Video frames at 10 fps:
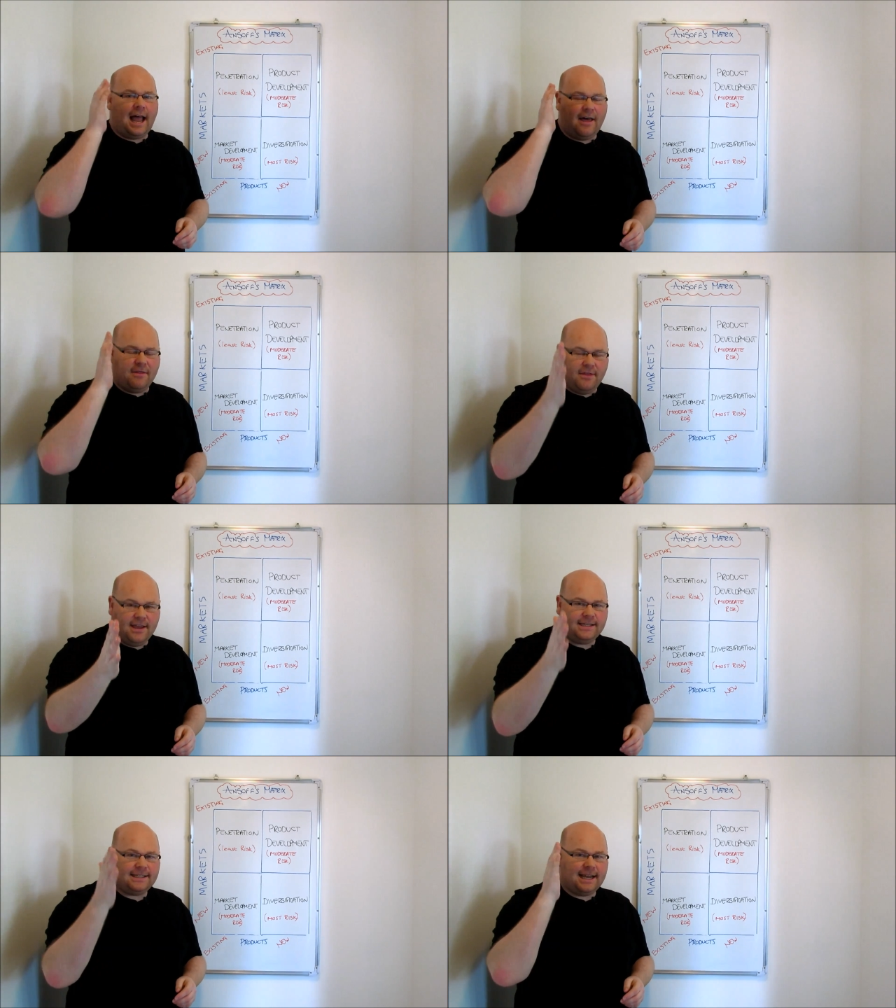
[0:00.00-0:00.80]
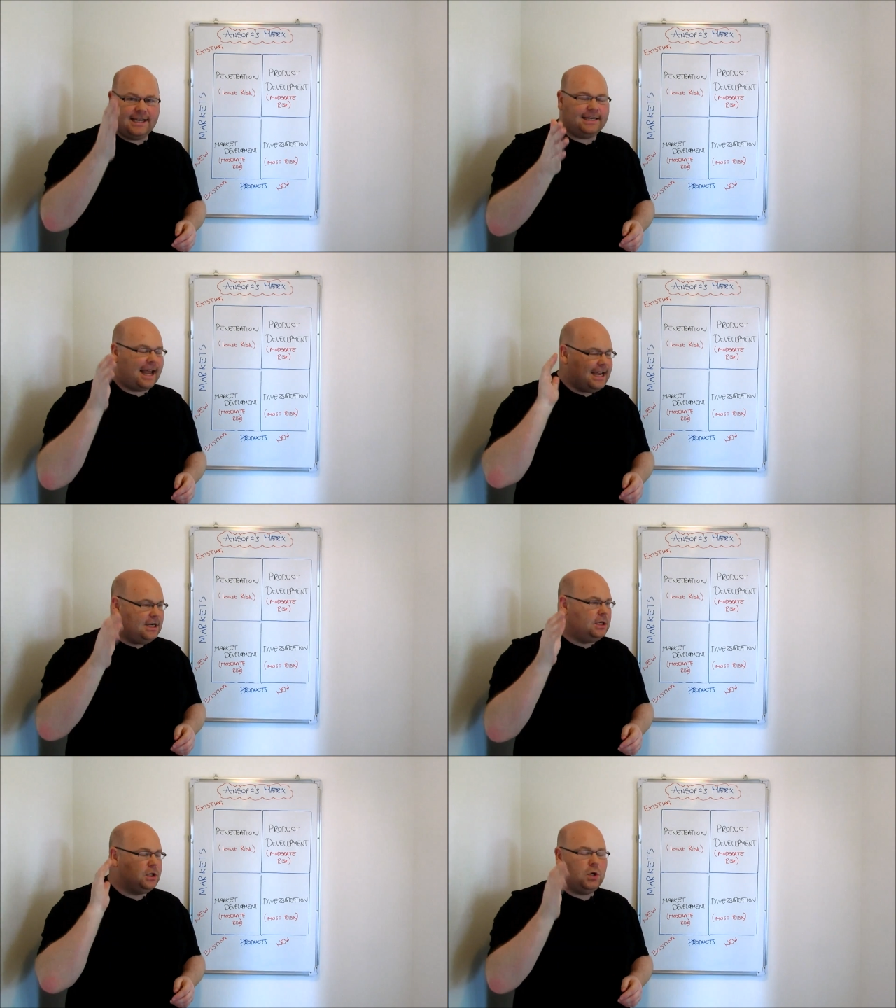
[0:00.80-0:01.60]
and this is a
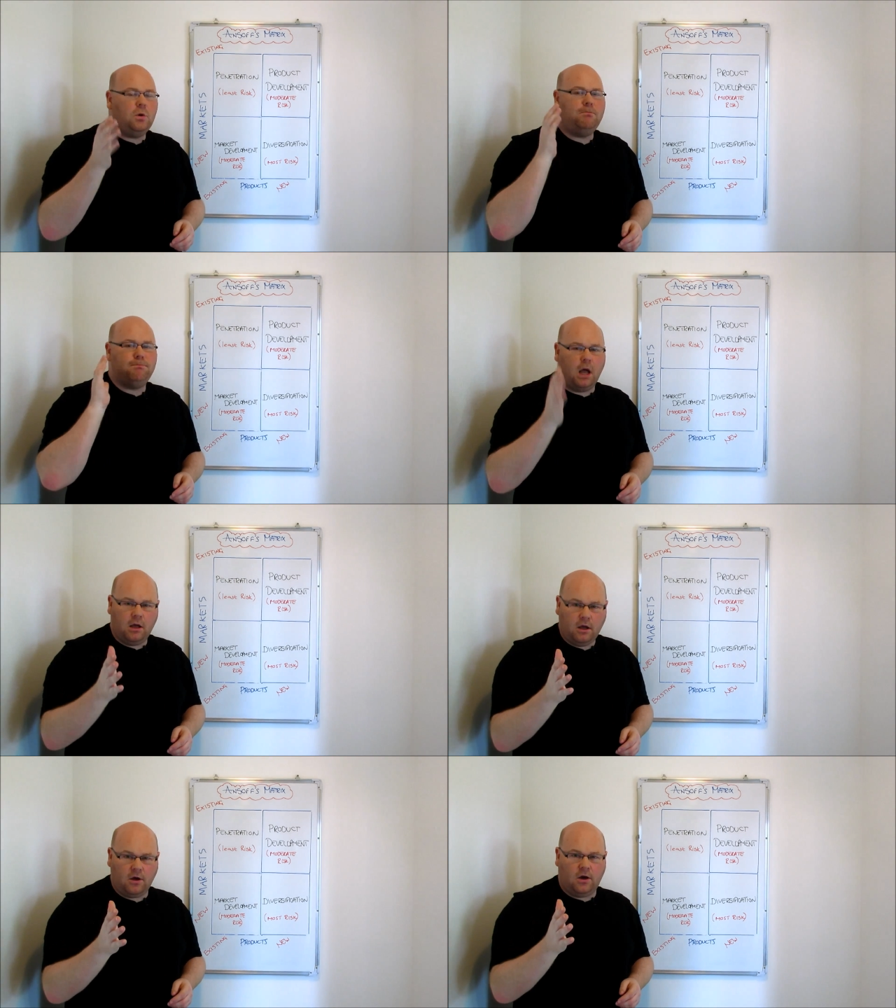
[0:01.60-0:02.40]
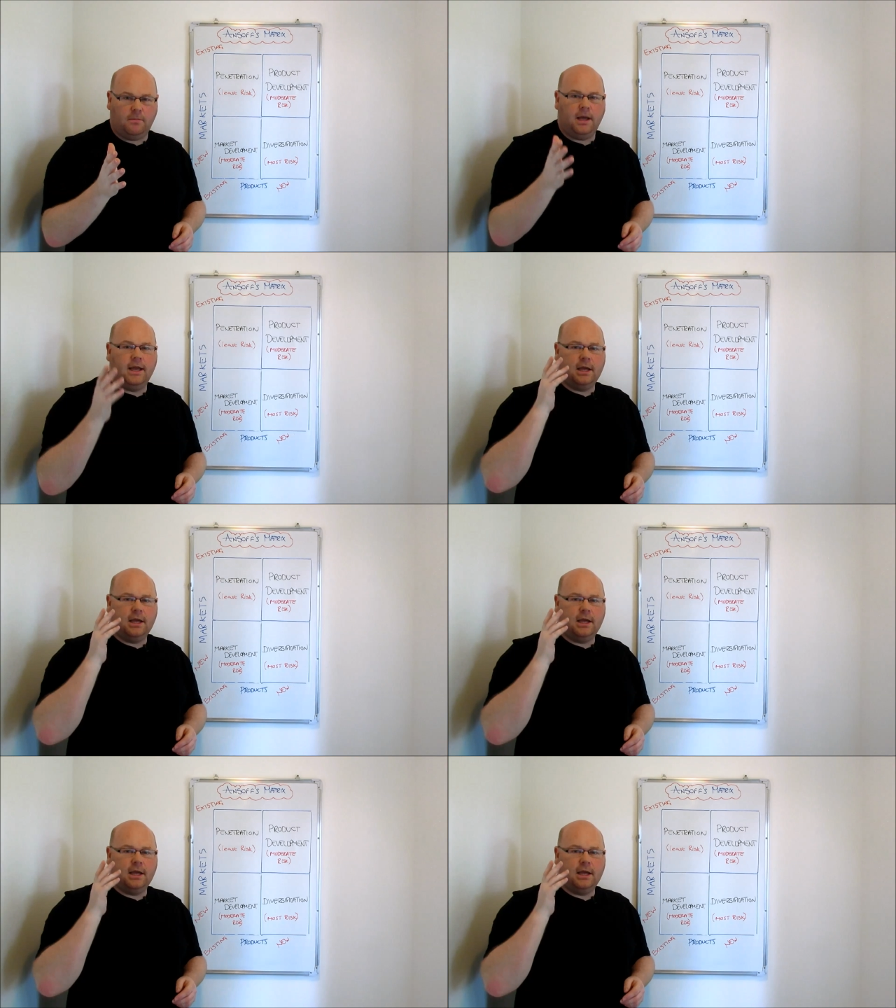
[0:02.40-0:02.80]
superb